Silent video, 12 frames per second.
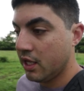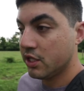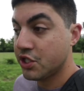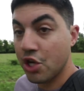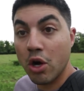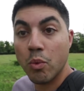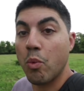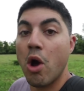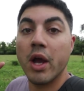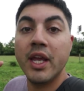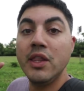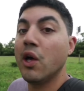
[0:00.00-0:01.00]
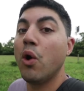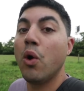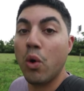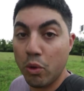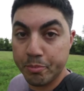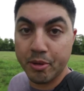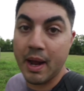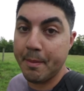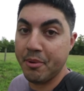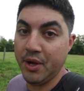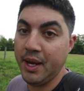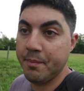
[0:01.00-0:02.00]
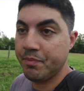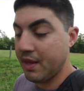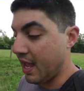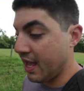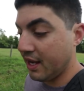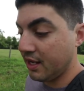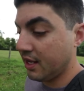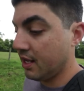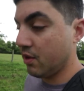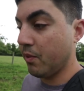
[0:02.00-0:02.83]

start walking the whole property and